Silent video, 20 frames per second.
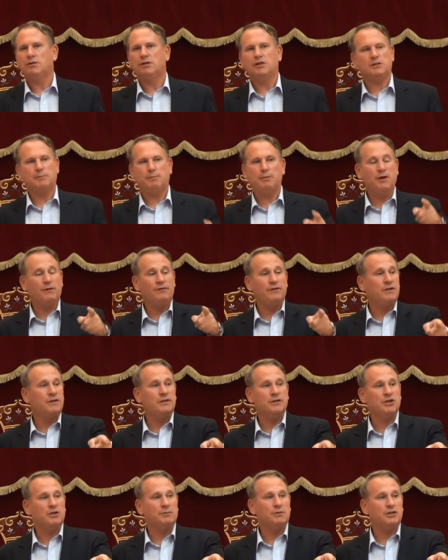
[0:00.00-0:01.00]
It's a perfectly
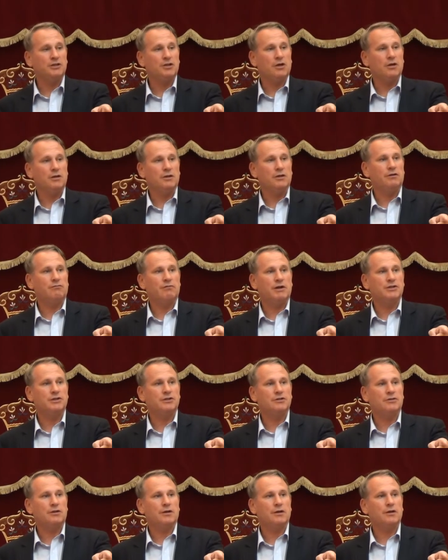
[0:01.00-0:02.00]
legitimate target, a
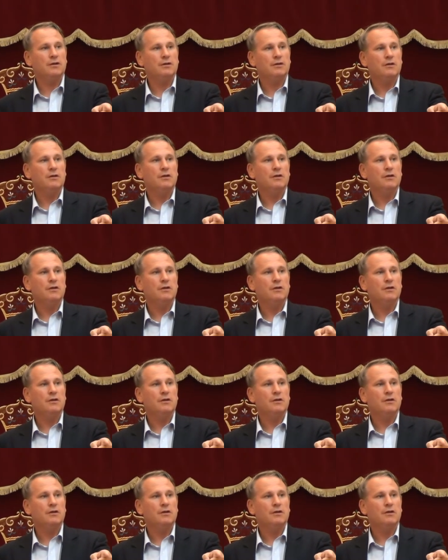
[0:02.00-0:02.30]
ration truck,